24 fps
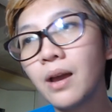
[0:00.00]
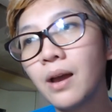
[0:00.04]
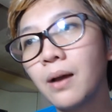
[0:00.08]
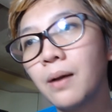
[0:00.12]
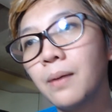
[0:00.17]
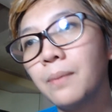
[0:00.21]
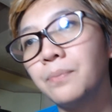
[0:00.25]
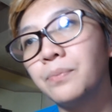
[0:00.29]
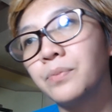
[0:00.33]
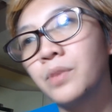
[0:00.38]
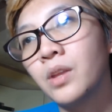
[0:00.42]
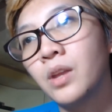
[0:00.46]

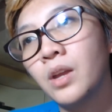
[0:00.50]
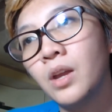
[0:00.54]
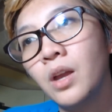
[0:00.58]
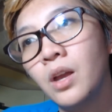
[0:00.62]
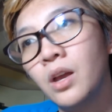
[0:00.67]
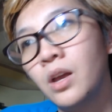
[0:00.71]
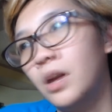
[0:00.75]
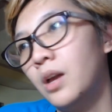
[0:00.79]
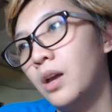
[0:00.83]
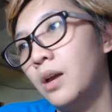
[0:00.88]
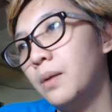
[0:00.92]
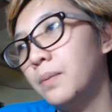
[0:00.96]
Um,
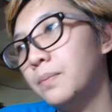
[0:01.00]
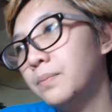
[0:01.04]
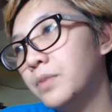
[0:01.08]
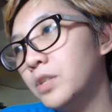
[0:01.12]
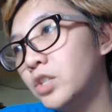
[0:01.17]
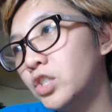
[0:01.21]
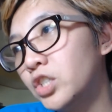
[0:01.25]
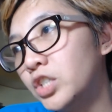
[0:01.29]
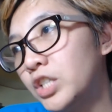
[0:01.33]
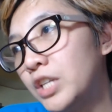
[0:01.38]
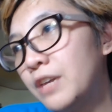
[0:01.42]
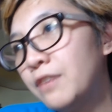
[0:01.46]
the
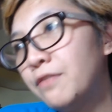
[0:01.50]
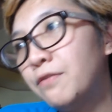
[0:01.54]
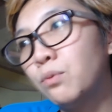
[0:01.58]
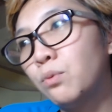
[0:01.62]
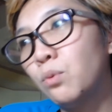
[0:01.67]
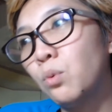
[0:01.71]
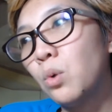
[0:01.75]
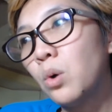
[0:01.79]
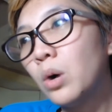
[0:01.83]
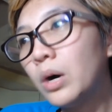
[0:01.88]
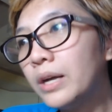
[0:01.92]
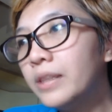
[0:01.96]
chief
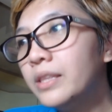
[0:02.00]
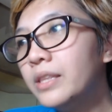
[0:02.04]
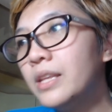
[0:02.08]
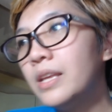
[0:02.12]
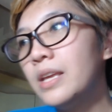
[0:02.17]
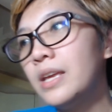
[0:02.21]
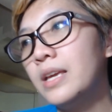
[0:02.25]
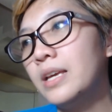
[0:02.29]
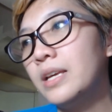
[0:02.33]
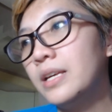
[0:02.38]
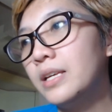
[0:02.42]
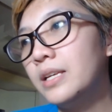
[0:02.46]
one
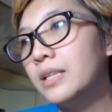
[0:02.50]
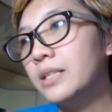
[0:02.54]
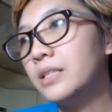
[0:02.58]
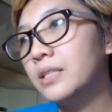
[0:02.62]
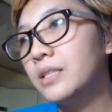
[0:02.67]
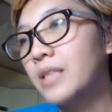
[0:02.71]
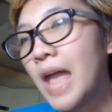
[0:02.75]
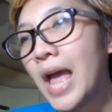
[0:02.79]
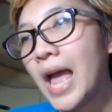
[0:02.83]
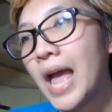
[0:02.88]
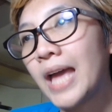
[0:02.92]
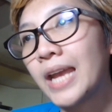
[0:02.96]

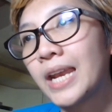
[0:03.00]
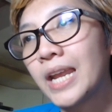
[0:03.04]
is that